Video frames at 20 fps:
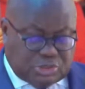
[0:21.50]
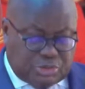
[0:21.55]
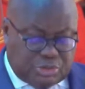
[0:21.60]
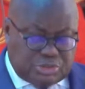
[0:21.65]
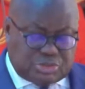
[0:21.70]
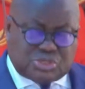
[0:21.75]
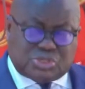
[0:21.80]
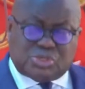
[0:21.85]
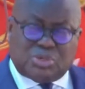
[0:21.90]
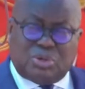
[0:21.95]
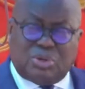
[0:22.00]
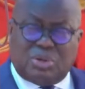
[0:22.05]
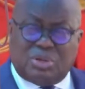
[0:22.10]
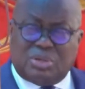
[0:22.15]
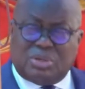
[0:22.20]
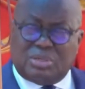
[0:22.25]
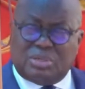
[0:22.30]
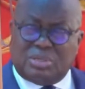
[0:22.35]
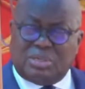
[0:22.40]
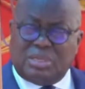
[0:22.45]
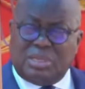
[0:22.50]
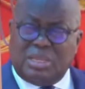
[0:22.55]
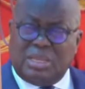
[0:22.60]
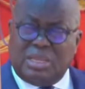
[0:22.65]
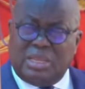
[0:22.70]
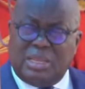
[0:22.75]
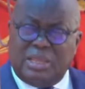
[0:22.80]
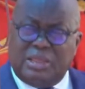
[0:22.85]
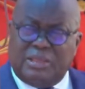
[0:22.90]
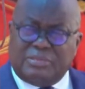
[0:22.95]
to ensure
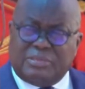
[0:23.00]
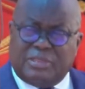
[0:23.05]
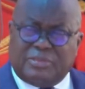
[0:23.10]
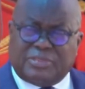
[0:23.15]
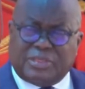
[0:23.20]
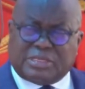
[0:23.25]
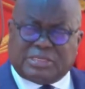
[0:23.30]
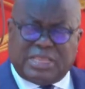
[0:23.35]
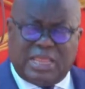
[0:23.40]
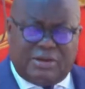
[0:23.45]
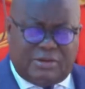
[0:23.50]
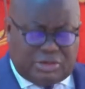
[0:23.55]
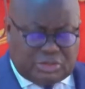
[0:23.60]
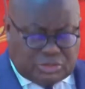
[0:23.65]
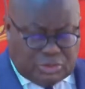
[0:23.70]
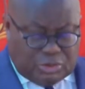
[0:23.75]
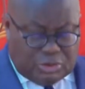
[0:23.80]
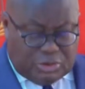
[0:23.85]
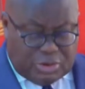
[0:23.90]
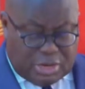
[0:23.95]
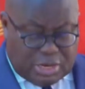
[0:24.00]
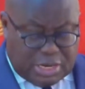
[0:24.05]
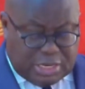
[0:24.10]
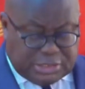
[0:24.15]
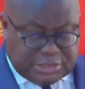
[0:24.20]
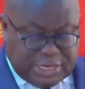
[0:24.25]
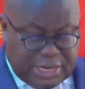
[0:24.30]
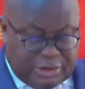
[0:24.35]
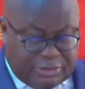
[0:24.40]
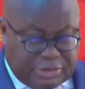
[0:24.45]
that the territorial
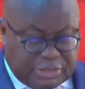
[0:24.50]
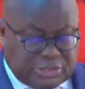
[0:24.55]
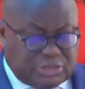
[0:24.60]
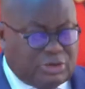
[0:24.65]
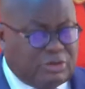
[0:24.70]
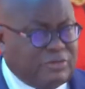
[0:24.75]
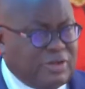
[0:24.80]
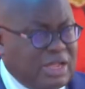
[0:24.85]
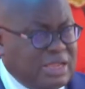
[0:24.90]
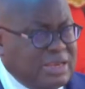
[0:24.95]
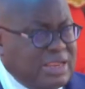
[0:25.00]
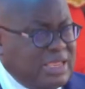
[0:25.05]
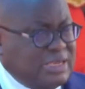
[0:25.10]
integrity of our